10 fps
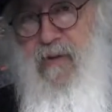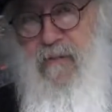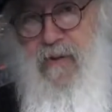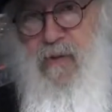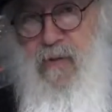
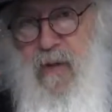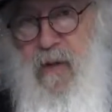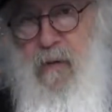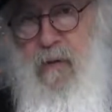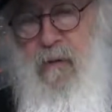72
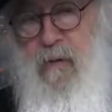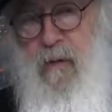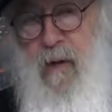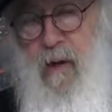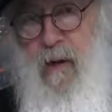years old.
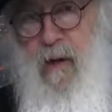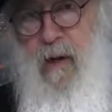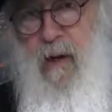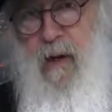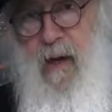
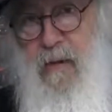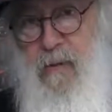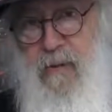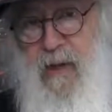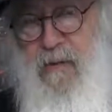I
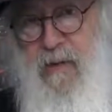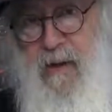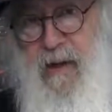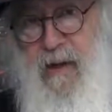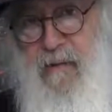do that
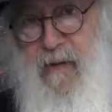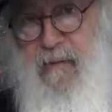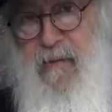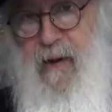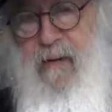
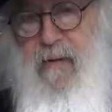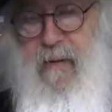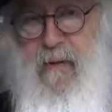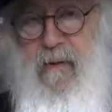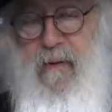every Friday.